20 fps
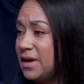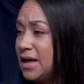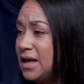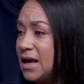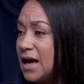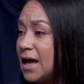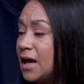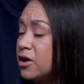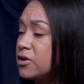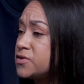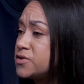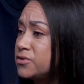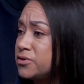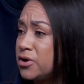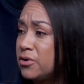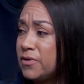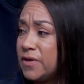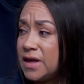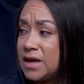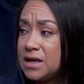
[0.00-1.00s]
And I also
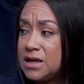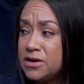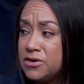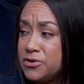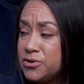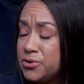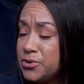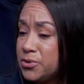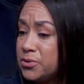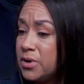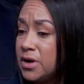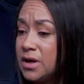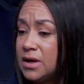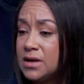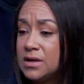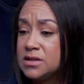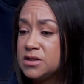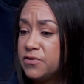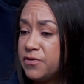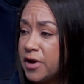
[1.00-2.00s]
know with any new
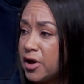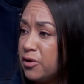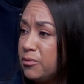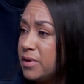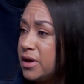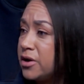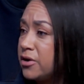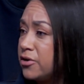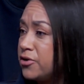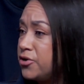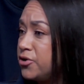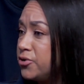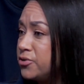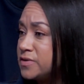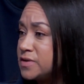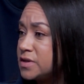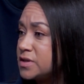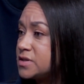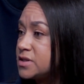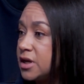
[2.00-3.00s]
development or new
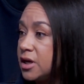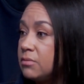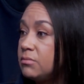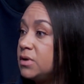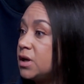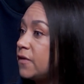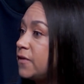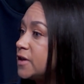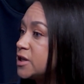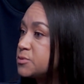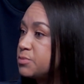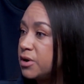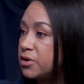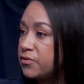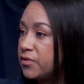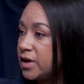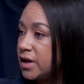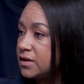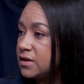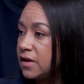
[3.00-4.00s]
system, nothing's
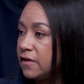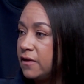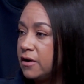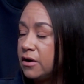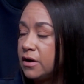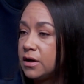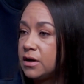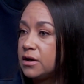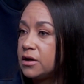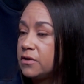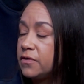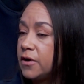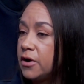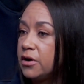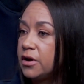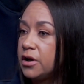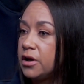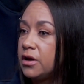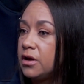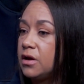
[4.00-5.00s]
perfect. And they're going
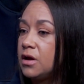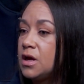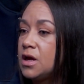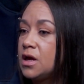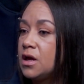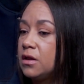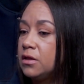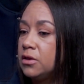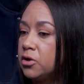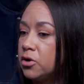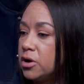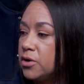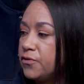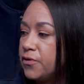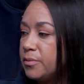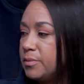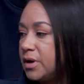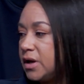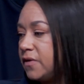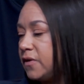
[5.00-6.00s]
to learn
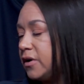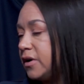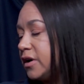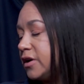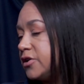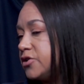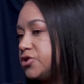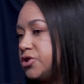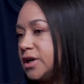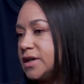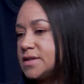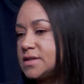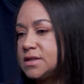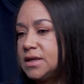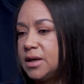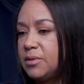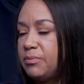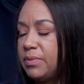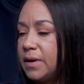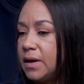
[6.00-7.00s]
from it. They're going to adjust
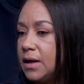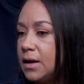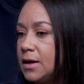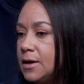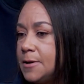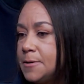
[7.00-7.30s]
it. But